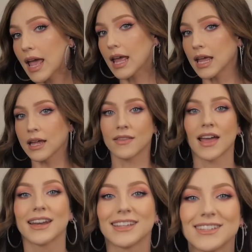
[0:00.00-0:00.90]
and
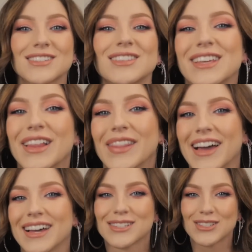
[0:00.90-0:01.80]
that is the
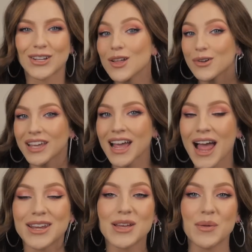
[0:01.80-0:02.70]
last clothing
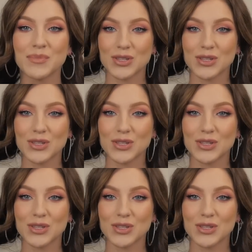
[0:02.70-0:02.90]
item.